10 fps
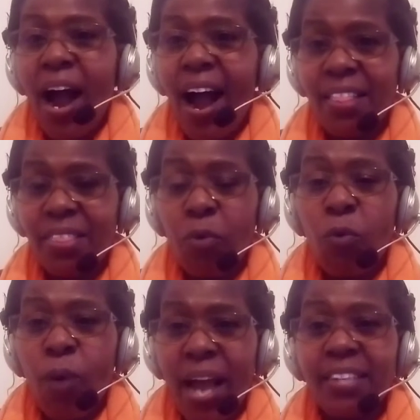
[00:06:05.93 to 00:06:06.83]
other
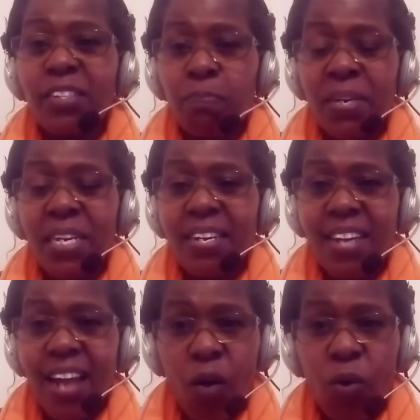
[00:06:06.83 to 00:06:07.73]
wise men
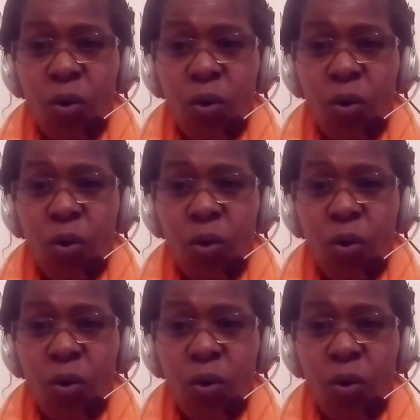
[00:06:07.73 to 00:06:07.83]
now.